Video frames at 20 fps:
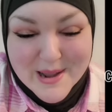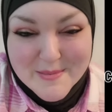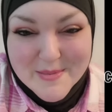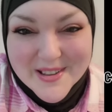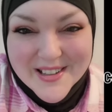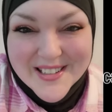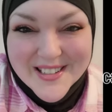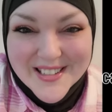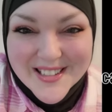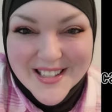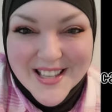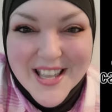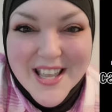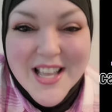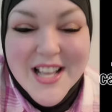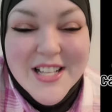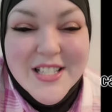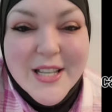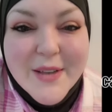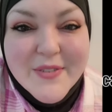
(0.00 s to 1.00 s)
that you can keep
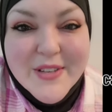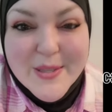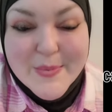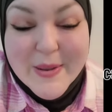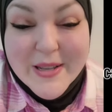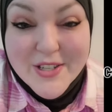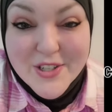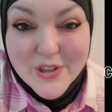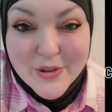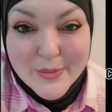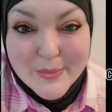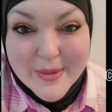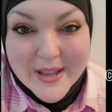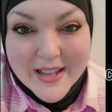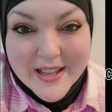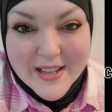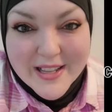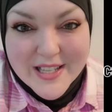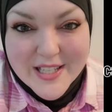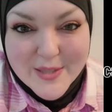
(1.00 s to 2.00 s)
forever? Or
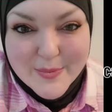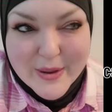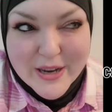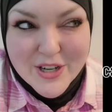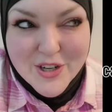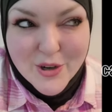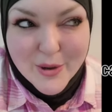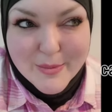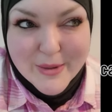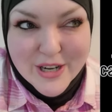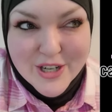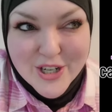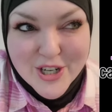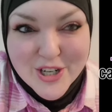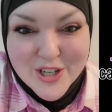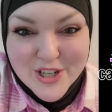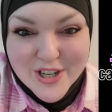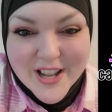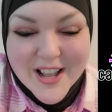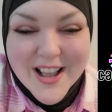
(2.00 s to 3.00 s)
maybe a special shout
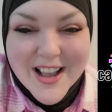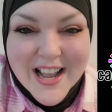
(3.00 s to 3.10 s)
out?